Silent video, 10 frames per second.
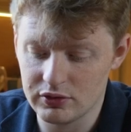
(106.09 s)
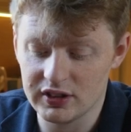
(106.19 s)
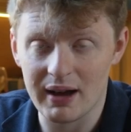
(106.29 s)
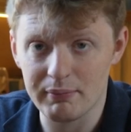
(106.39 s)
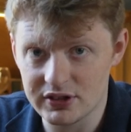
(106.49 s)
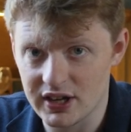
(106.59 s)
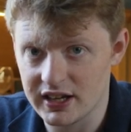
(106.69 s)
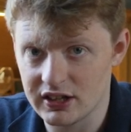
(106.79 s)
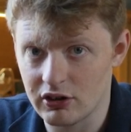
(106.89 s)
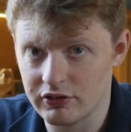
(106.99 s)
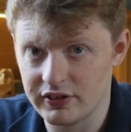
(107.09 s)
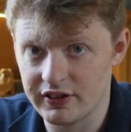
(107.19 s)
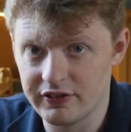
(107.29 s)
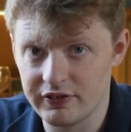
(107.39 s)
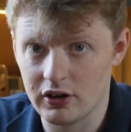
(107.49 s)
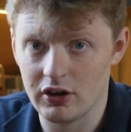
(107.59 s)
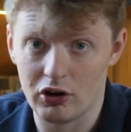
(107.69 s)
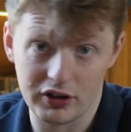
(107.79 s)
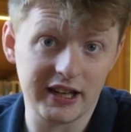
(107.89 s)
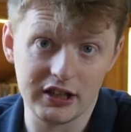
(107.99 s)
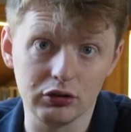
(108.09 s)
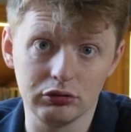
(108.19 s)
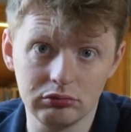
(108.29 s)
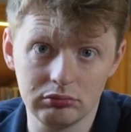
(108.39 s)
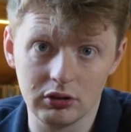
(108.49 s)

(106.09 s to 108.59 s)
can be taken off if on any gun